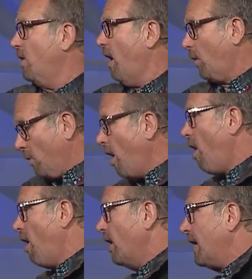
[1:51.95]
are
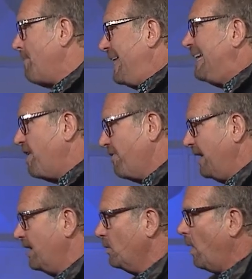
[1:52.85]
wrong about
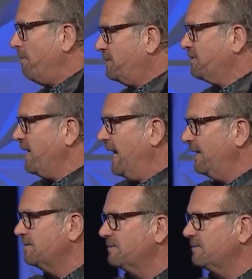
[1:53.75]
anything, what would you say?